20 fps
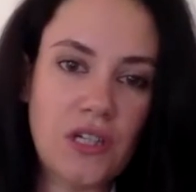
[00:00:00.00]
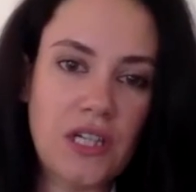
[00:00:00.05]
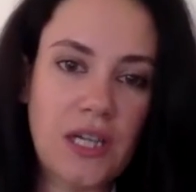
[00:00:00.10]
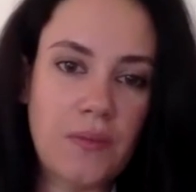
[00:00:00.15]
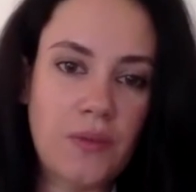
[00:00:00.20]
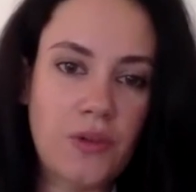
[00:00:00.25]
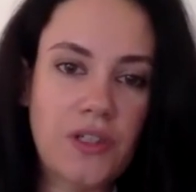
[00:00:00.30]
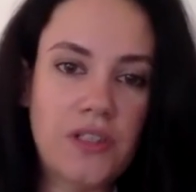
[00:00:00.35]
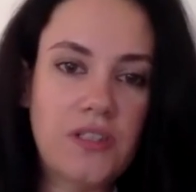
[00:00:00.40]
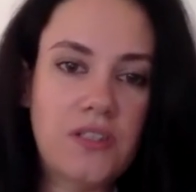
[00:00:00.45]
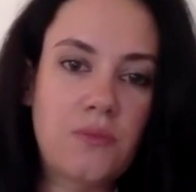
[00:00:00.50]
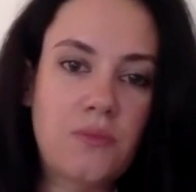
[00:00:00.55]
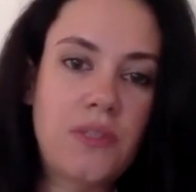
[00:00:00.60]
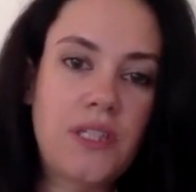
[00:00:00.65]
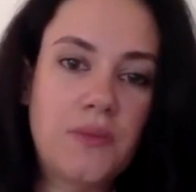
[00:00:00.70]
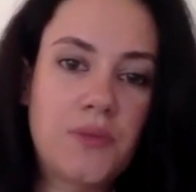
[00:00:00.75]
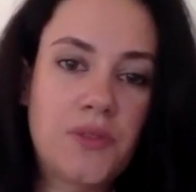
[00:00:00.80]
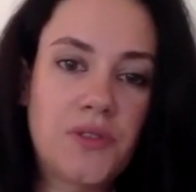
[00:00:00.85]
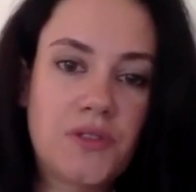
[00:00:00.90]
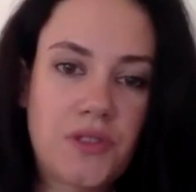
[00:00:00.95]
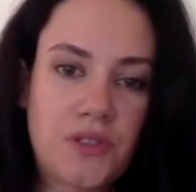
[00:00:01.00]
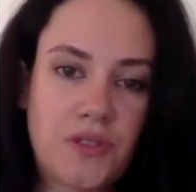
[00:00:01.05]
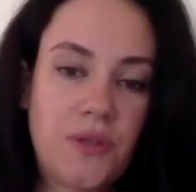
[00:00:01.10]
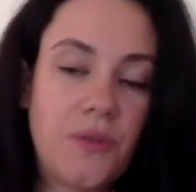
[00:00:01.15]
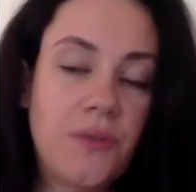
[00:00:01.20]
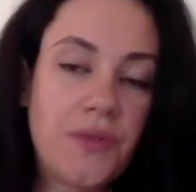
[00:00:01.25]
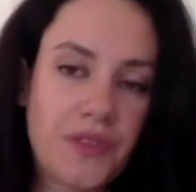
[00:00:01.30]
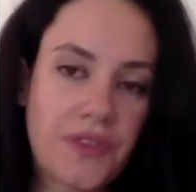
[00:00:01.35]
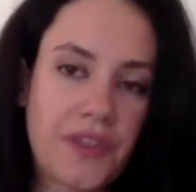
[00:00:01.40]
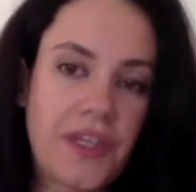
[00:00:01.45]
I'm going to be able to
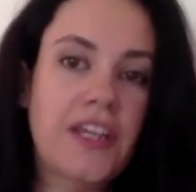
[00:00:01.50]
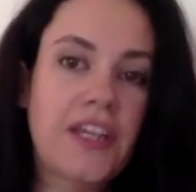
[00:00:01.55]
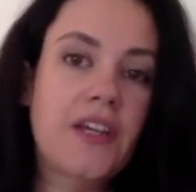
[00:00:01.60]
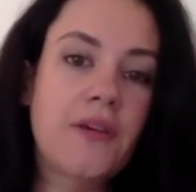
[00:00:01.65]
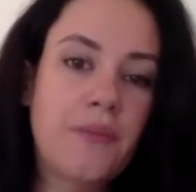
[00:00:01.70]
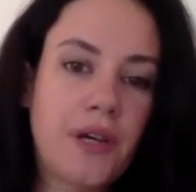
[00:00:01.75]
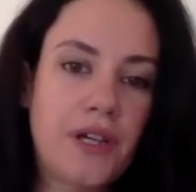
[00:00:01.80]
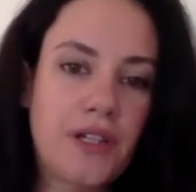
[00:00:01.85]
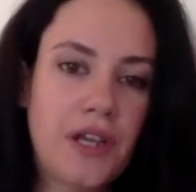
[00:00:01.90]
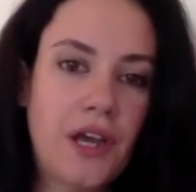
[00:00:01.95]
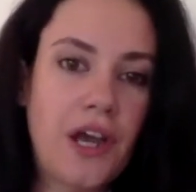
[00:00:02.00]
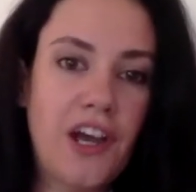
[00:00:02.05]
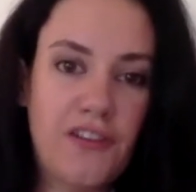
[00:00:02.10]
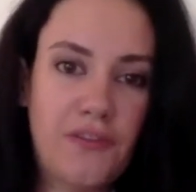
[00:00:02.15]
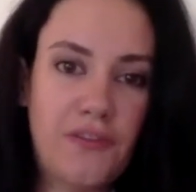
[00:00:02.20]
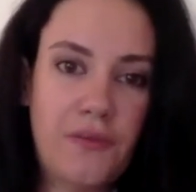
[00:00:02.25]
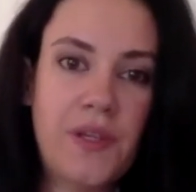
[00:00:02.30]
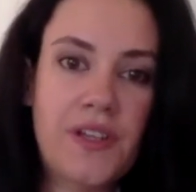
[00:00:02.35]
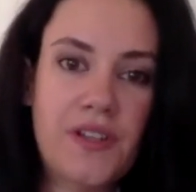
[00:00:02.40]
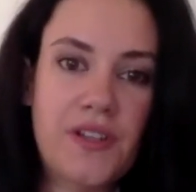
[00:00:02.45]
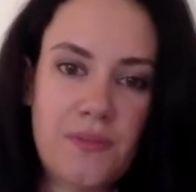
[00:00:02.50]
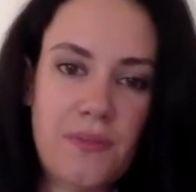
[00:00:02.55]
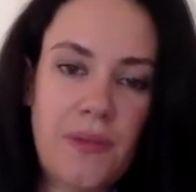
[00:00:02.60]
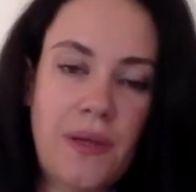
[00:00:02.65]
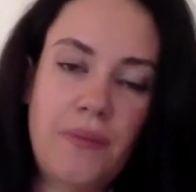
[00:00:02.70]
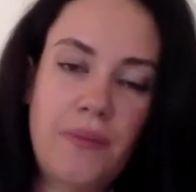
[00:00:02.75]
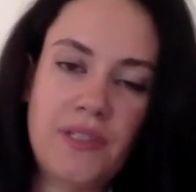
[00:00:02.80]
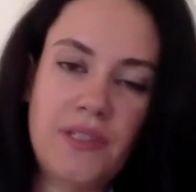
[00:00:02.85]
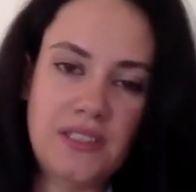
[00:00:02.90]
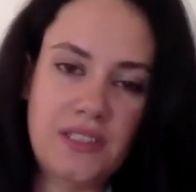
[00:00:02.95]
take a month off because my
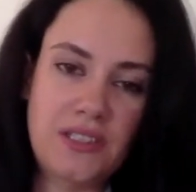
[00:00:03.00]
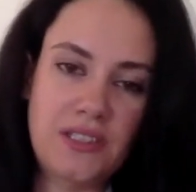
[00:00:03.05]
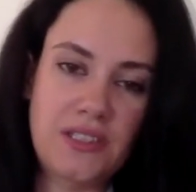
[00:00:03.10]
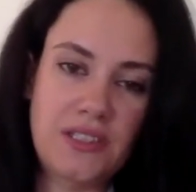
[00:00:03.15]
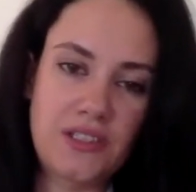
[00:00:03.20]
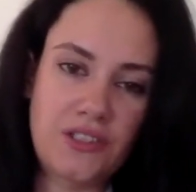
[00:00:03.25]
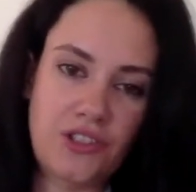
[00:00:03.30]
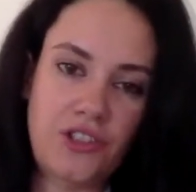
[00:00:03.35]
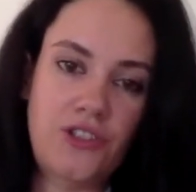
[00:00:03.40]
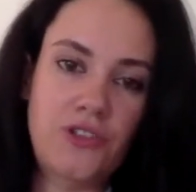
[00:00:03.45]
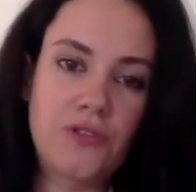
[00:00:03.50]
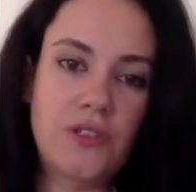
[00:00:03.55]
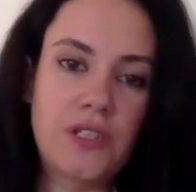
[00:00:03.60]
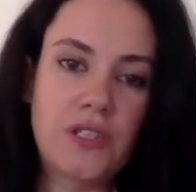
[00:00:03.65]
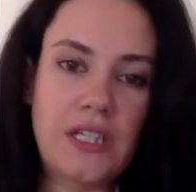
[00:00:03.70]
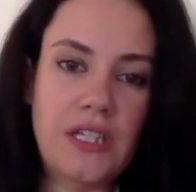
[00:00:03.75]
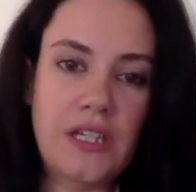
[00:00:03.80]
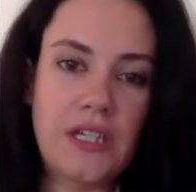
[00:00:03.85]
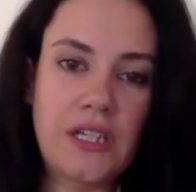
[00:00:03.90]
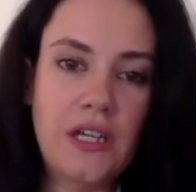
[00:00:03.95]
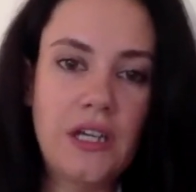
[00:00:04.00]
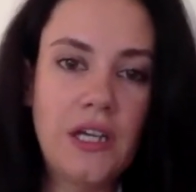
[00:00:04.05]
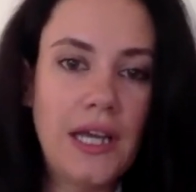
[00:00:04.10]
business truly